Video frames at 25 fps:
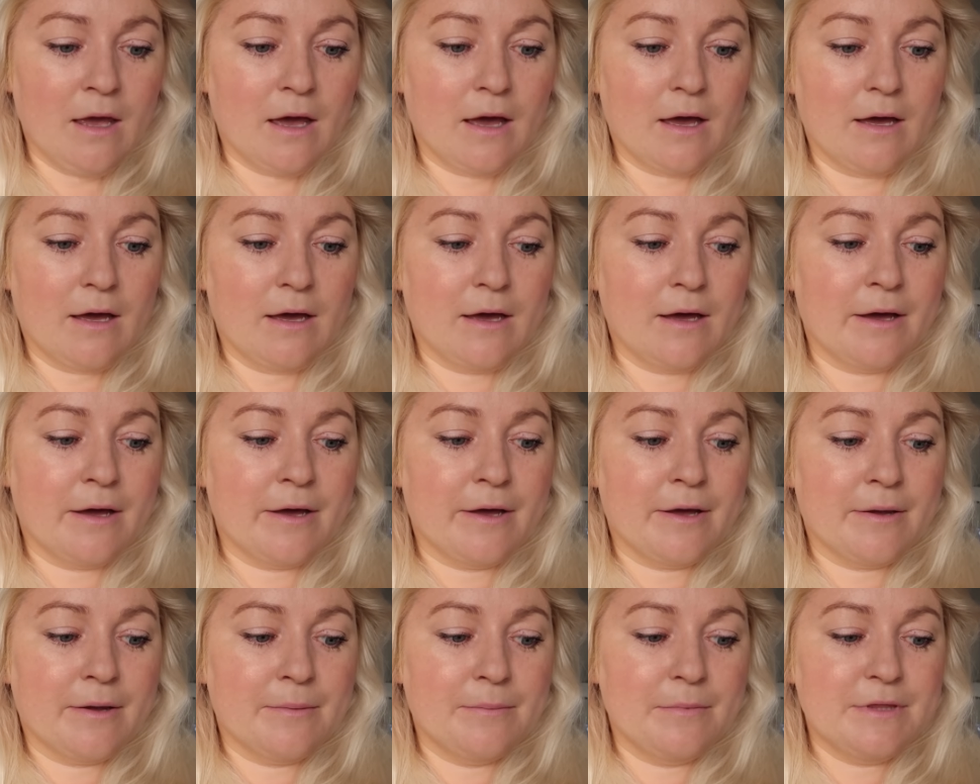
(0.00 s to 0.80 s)

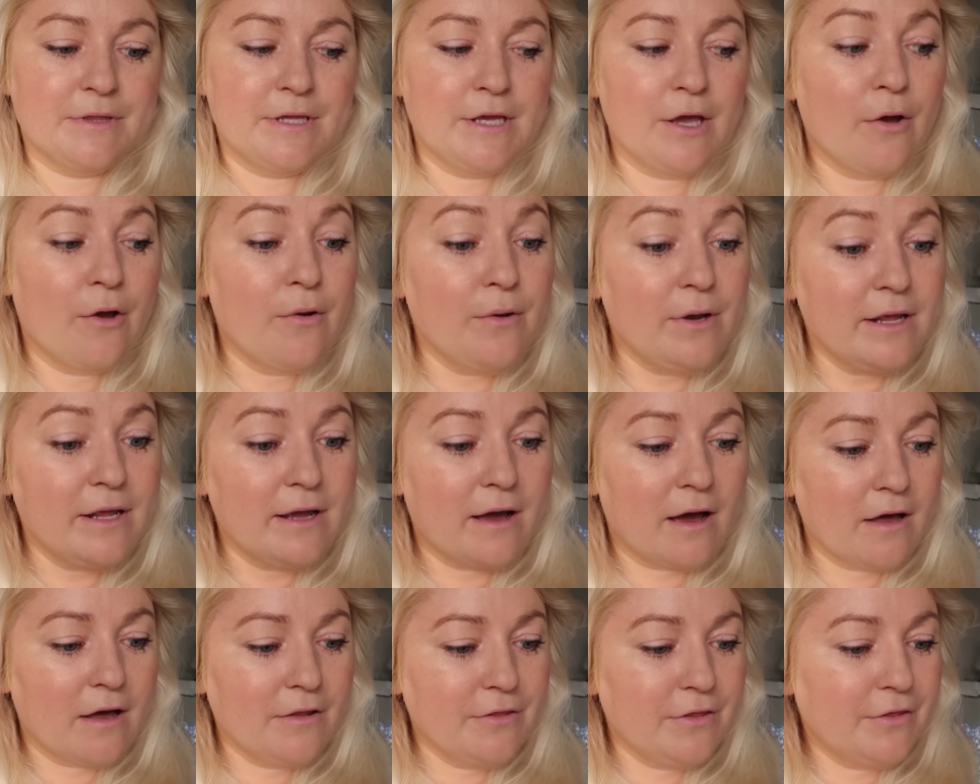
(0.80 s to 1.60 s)
The
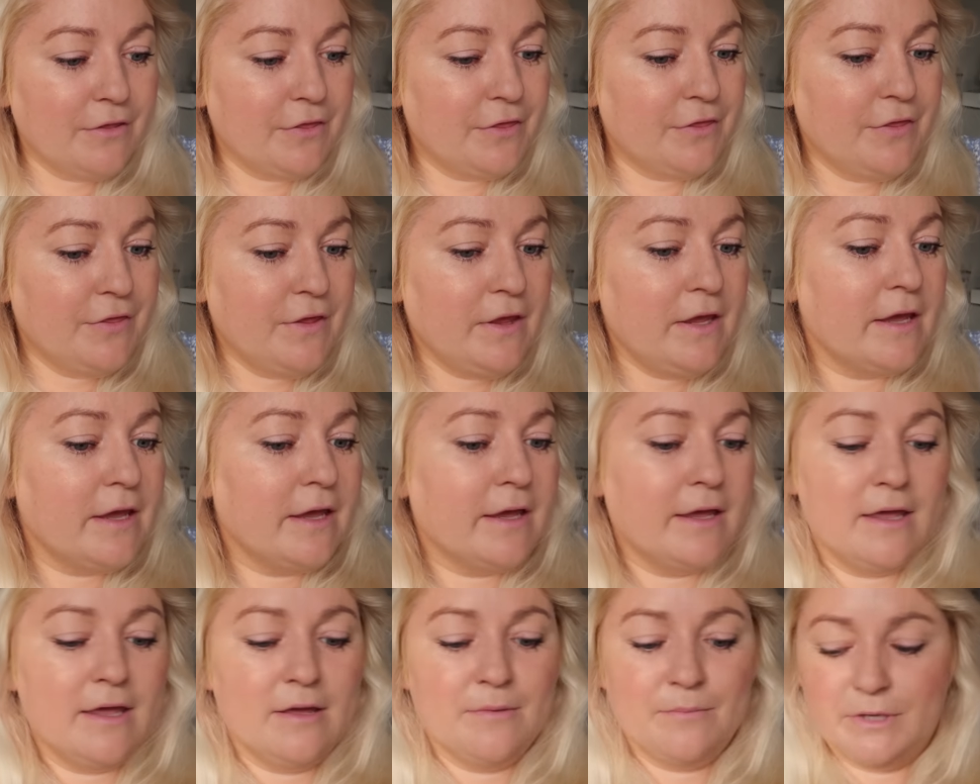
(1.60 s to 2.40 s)
only other
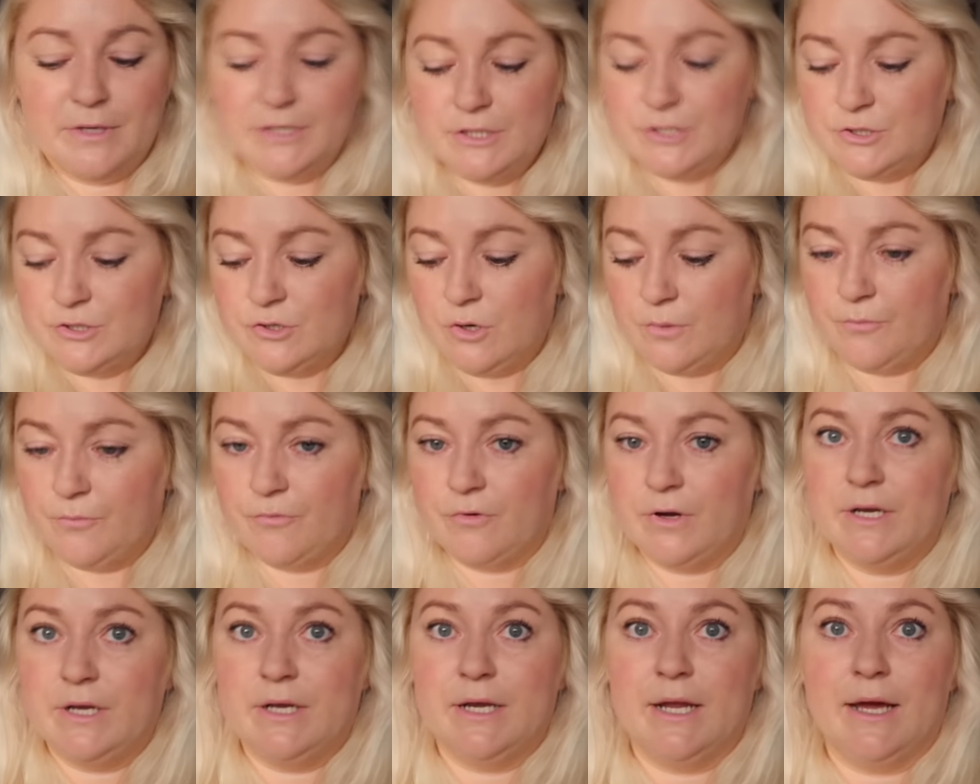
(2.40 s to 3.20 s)
thing in my shop
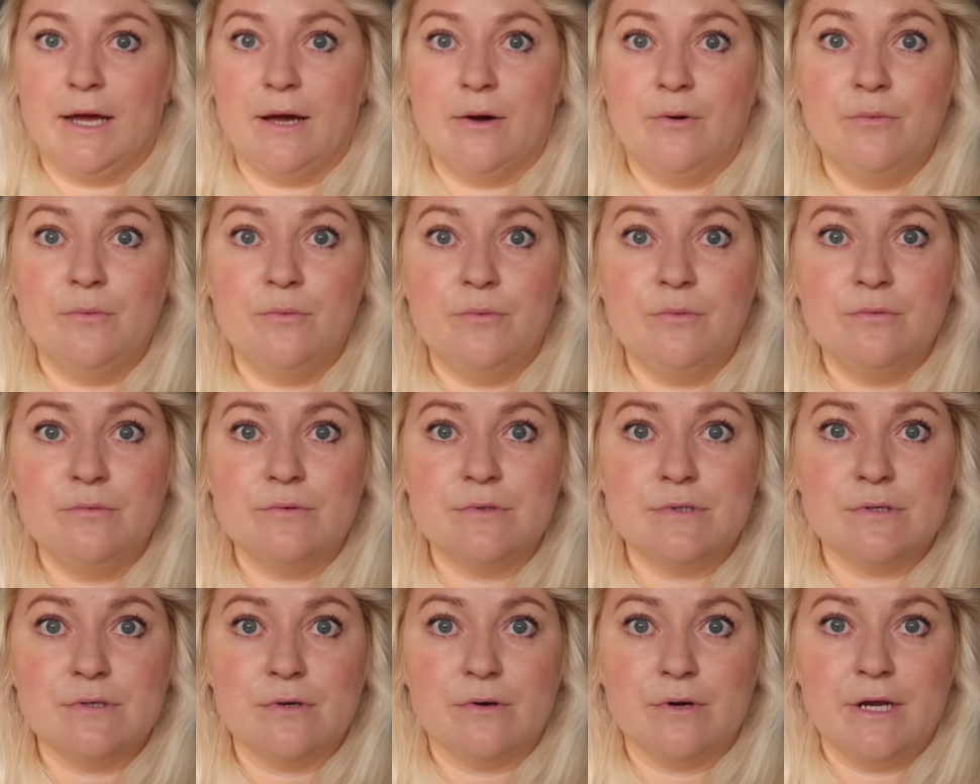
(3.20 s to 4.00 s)
right now,
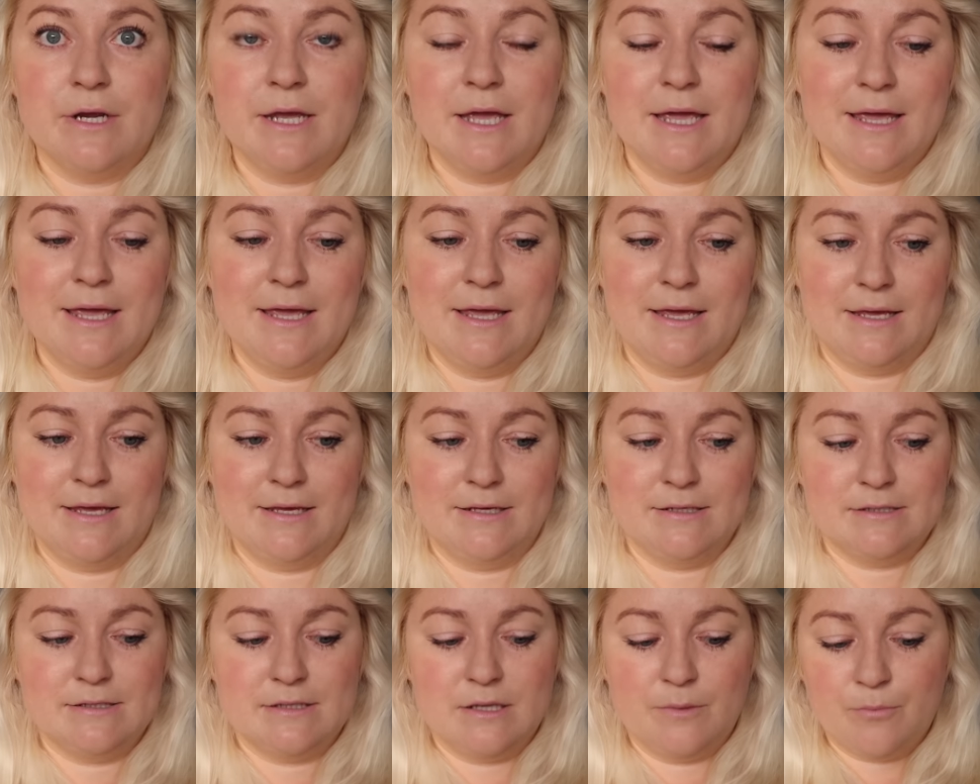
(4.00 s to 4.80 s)

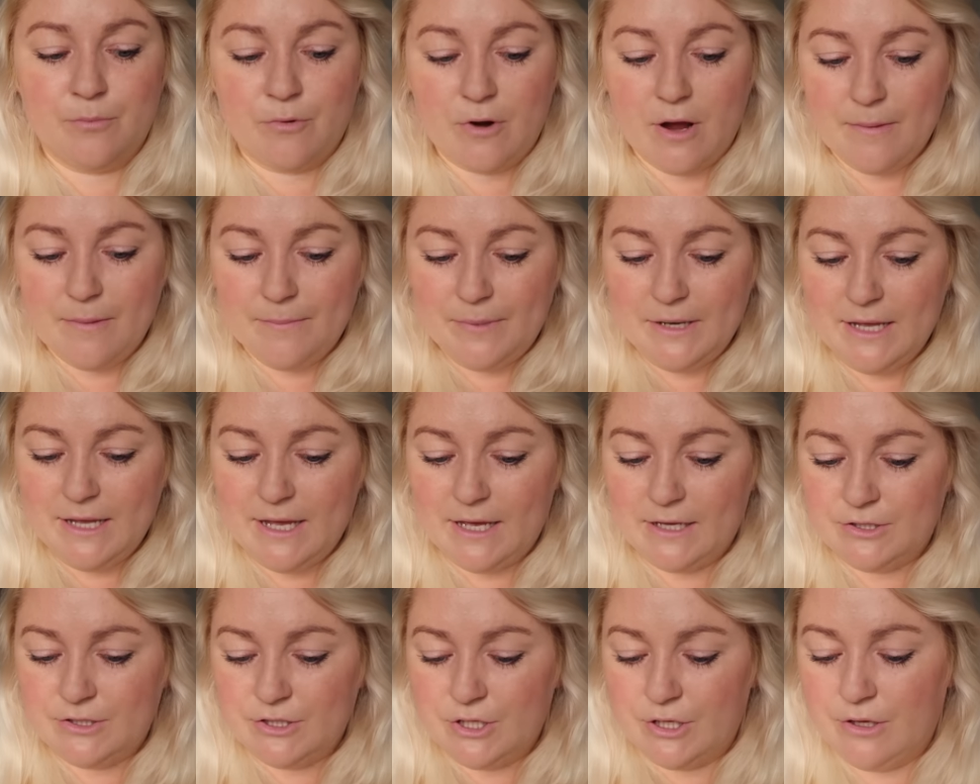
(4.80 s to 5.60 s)
is the Brambley
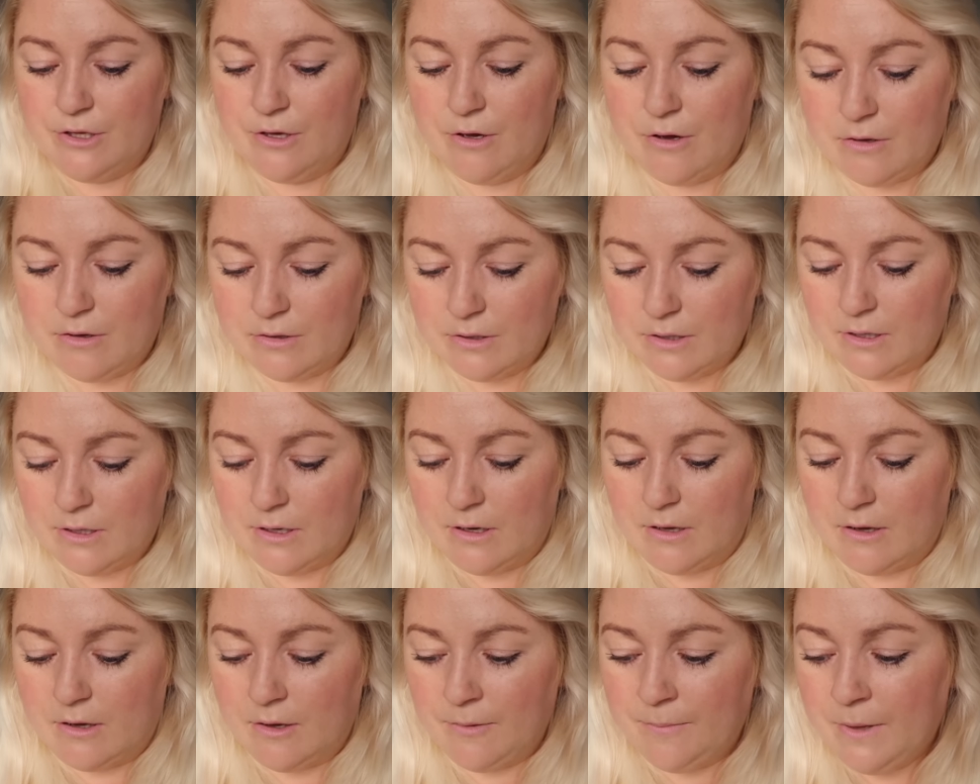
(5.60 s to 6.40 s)
Hedge Yarn
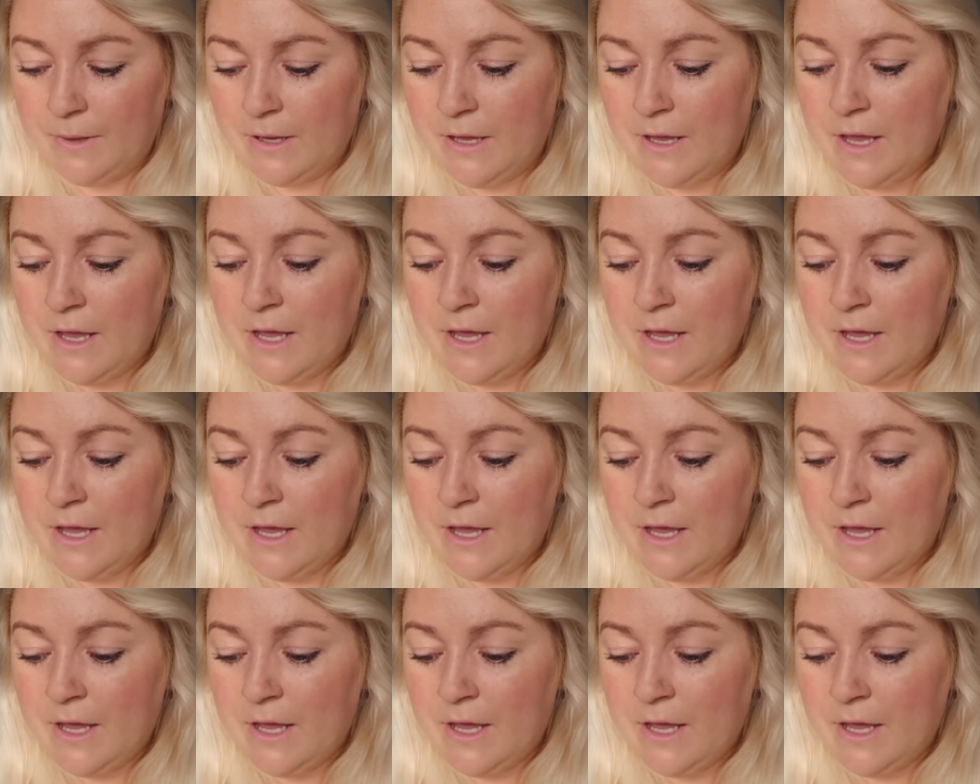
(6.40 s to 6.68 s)
Club.